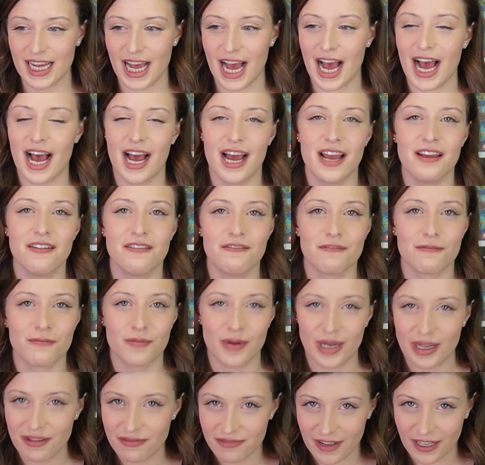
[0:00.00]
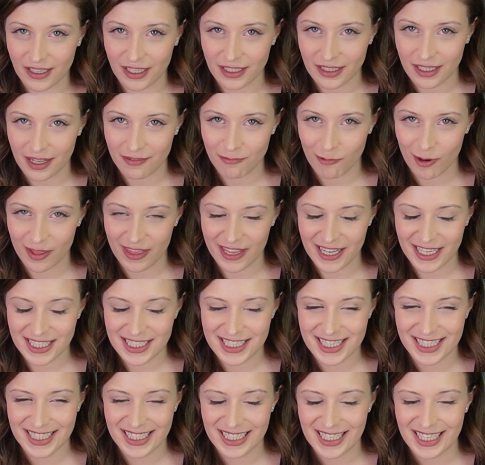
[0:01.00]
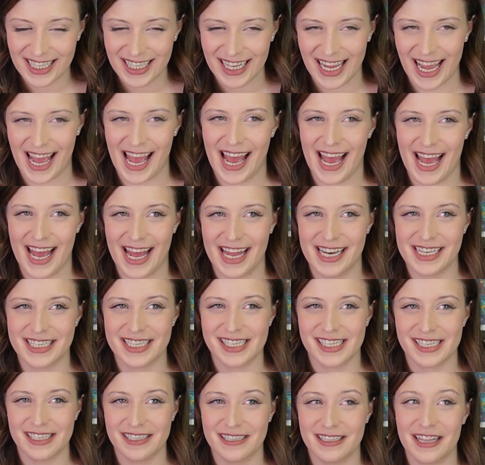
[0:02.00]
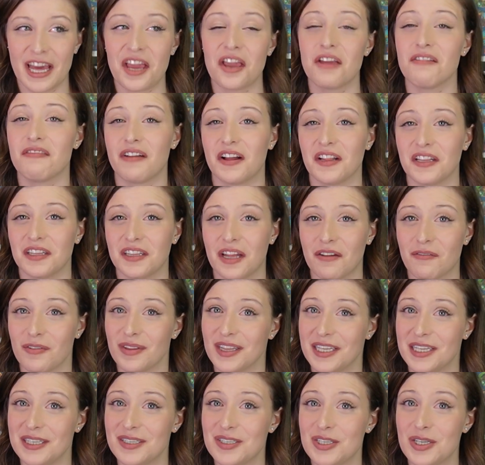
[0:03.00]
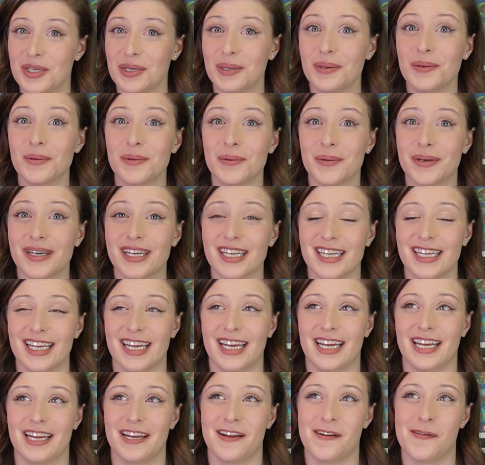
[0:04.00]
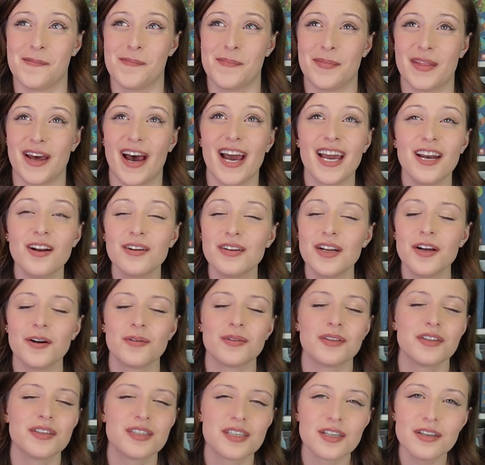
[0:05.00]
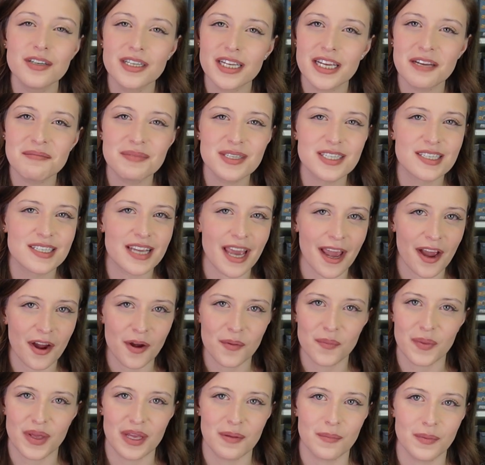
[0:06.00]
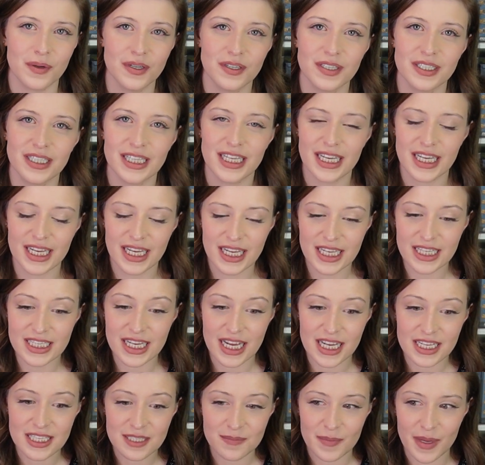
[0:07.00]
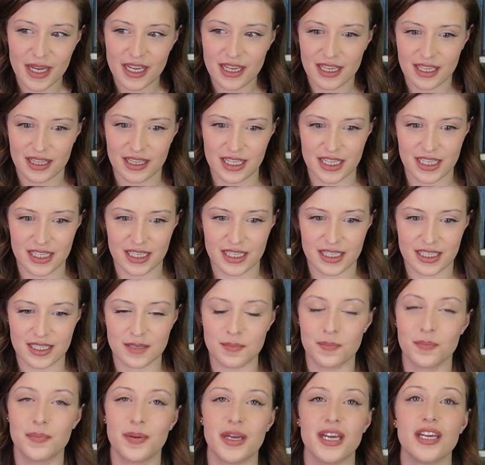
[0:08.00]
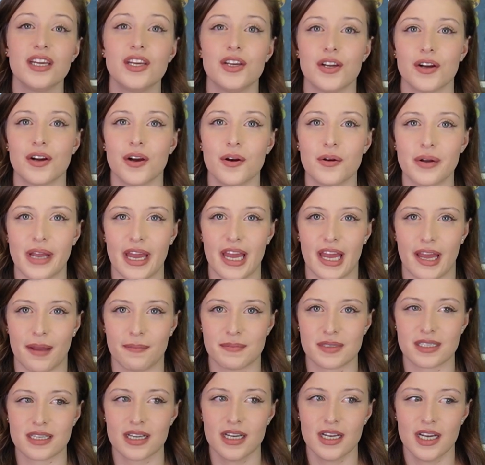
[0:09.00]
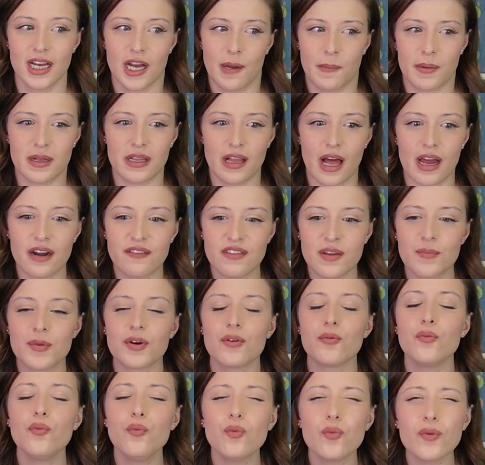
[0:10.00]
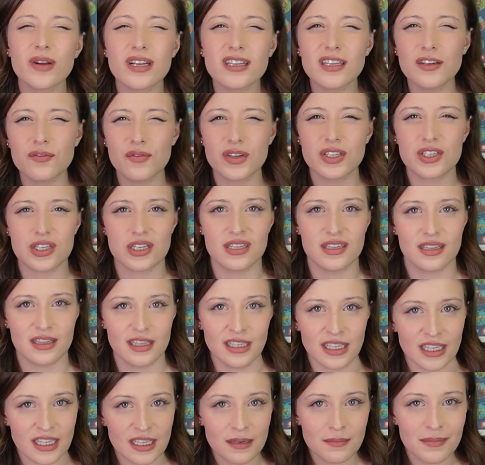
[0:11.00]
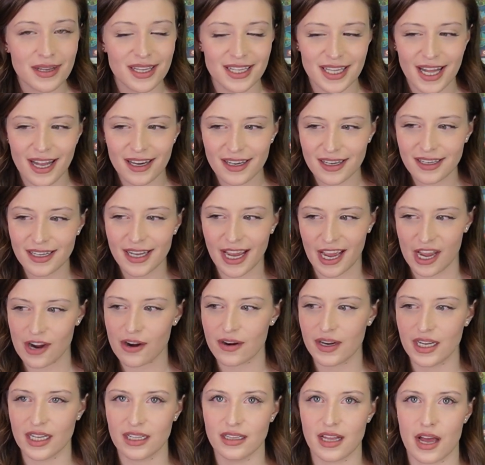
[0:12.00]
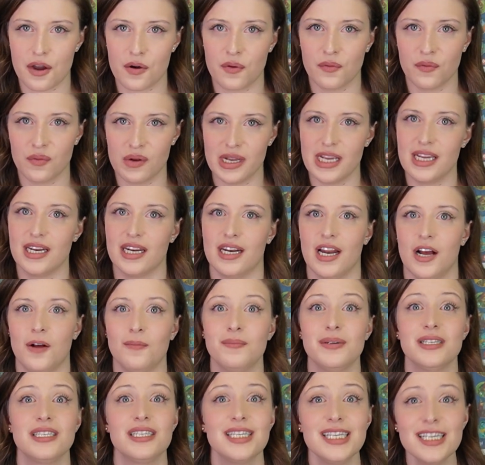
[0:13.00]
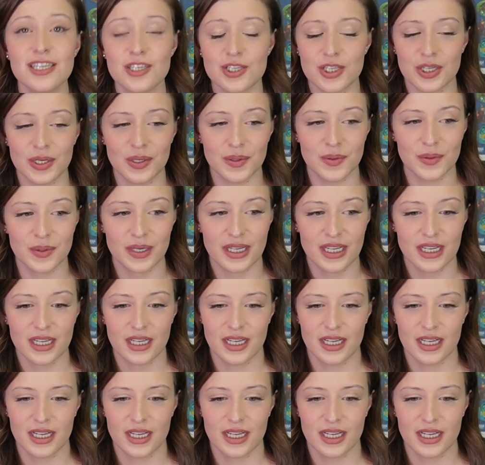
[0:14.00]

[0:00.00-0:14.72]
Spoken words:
I fell in love with it, and they fell in love with it too. I don't know, Lacerda games scare people. He does make these big Euro games, but a lot of them are really rich in theme, and that can carry a lot of weight in helping teach you.